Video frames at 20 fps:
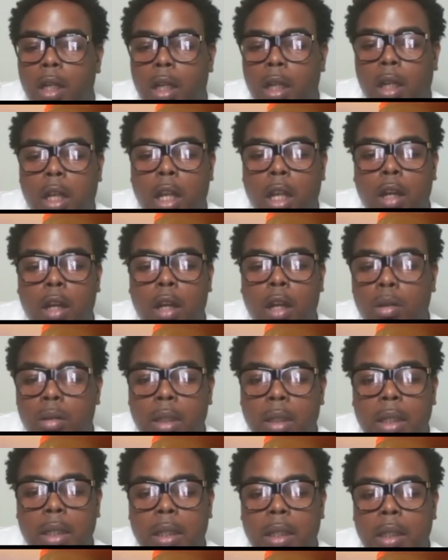
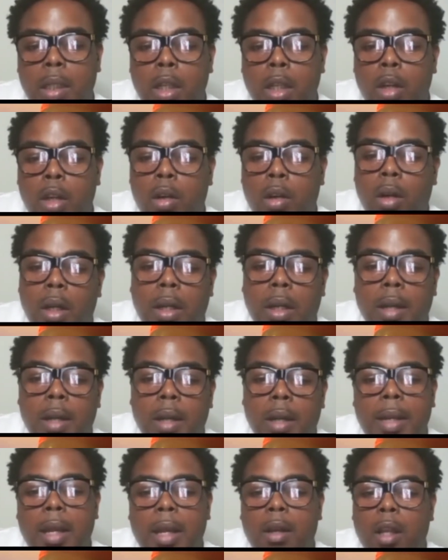clothing, or it
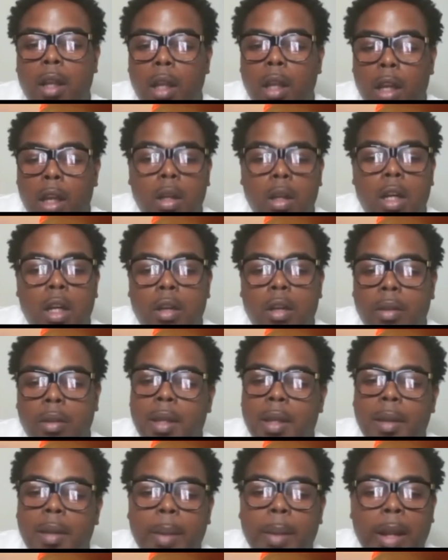come down to logos. It
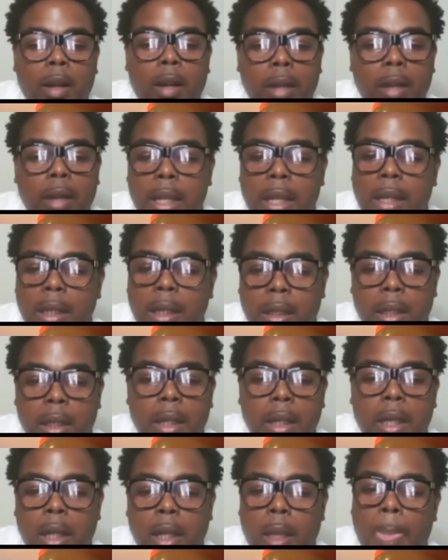come down to
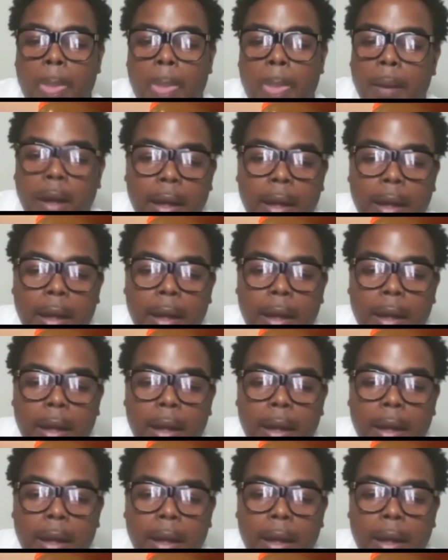anything of